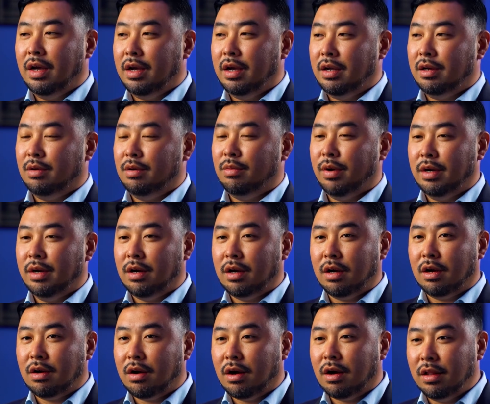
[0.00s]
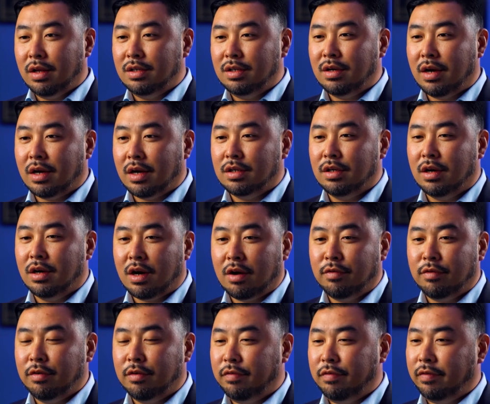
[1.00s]
And right out of college, I actually got
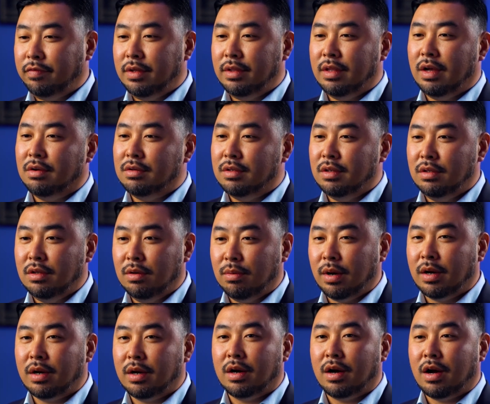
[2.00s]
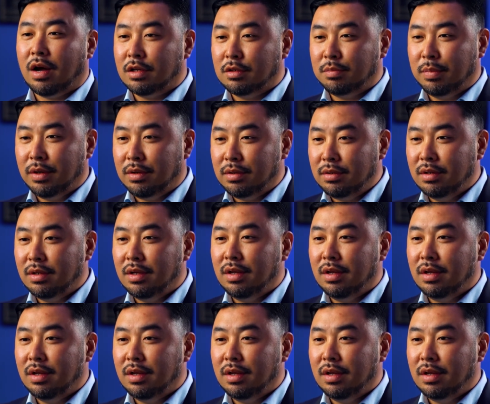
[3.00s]
offered $50,000 to work at a hospital.